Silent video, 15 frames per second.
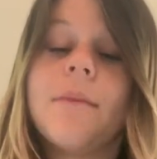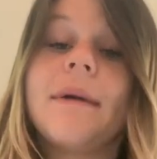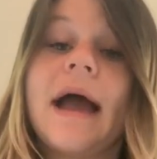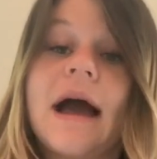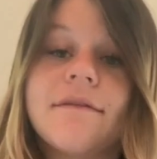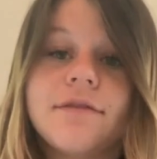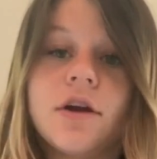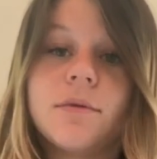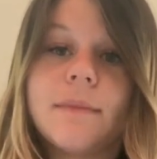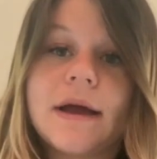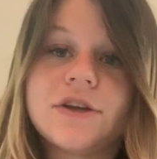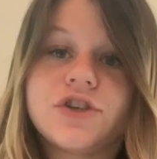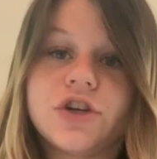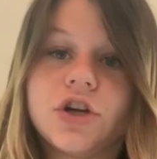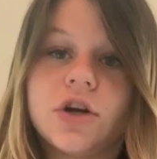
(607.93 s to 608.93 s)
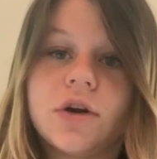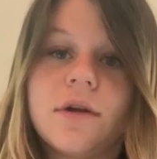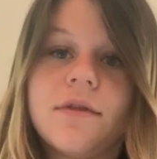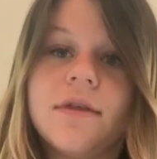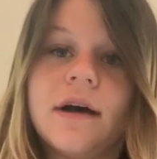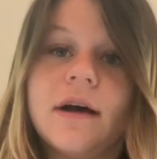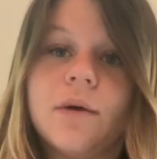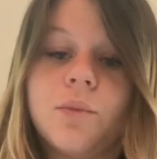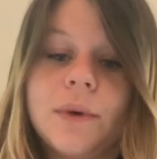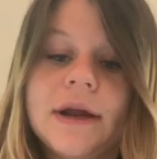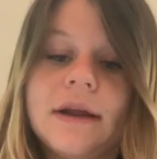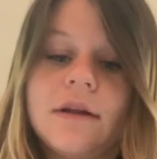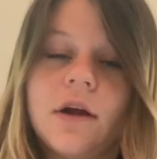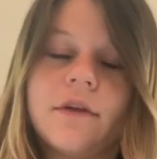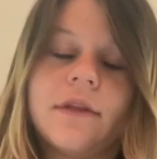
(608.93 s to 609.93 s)
have her measure the
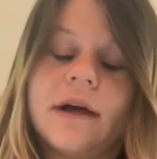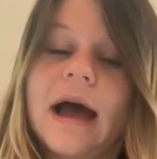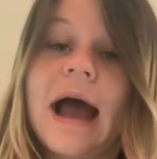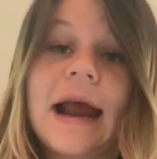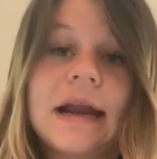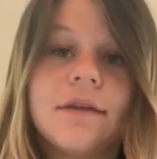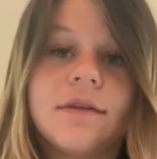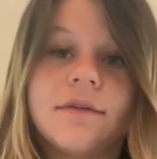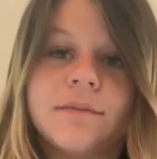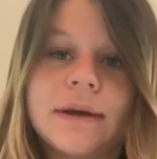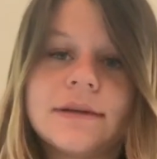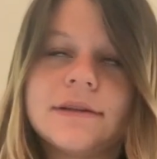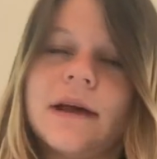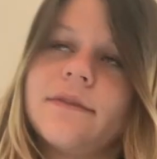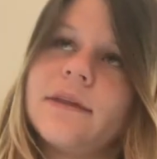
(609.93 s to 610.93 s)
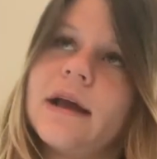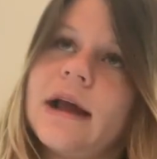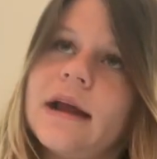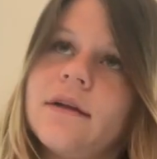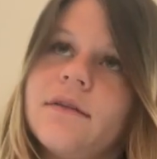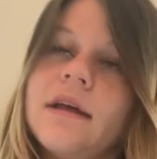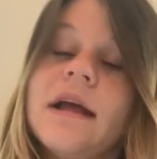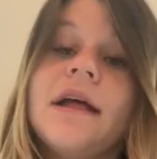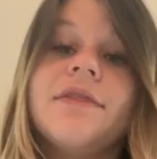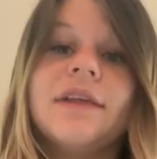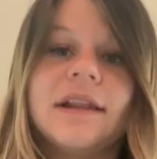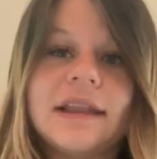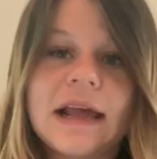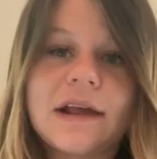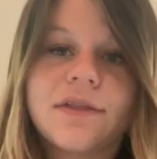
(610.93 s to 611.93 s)
width or the height of my, not the height,
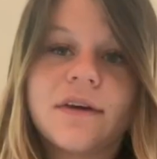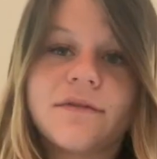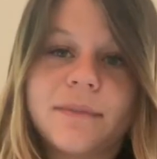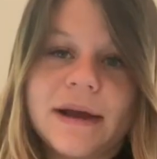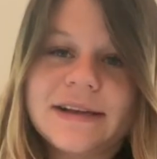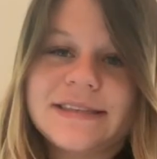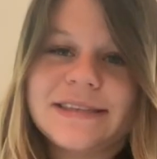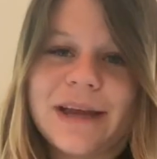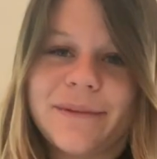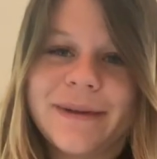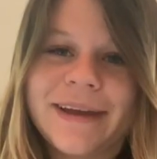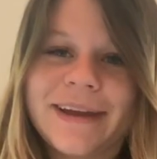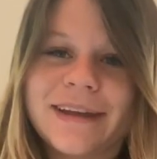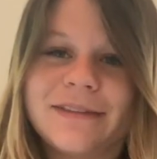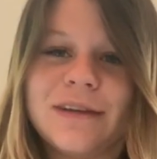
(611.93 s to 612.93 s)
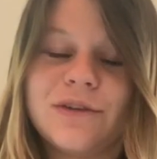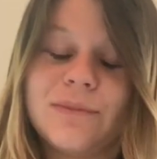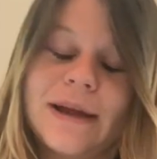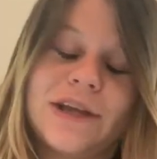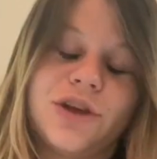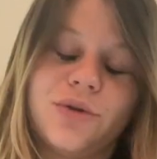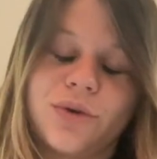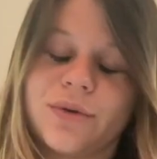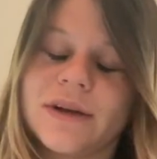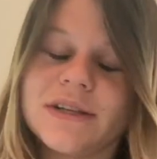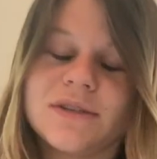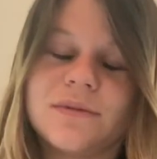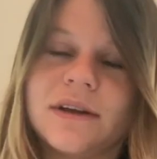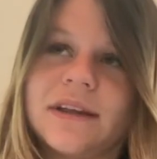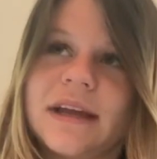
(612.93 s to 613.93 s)
the length of my stomach, like my
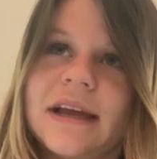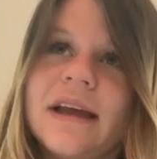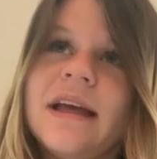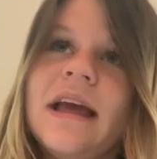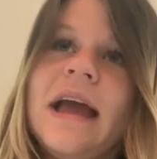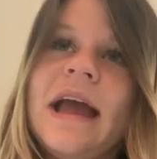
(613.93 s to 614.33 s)
uterus really.